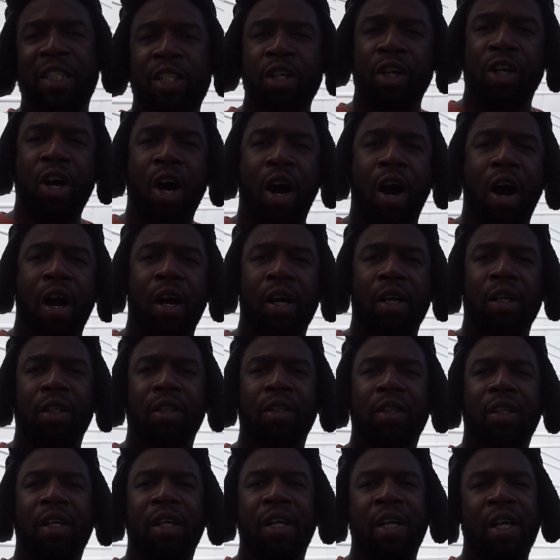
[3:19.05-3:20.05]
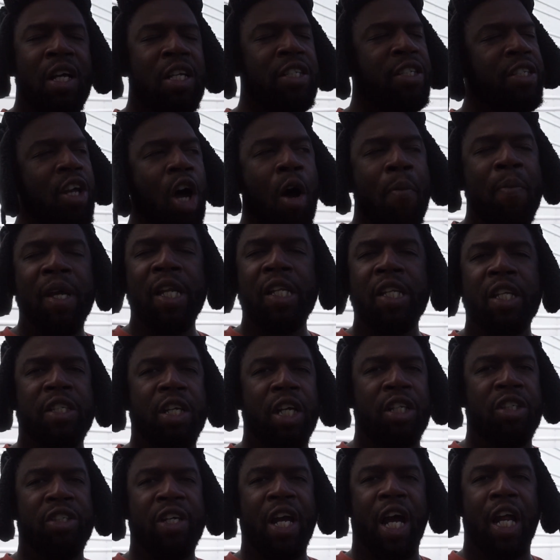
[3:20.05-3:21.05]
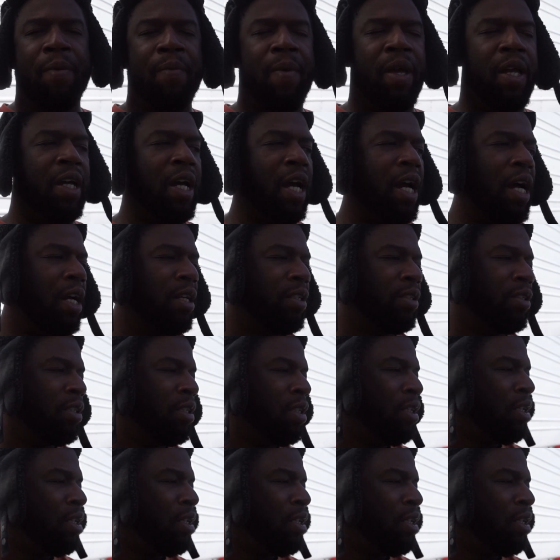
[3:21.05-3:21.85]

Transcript: to your car so many decisions you got to make, guys.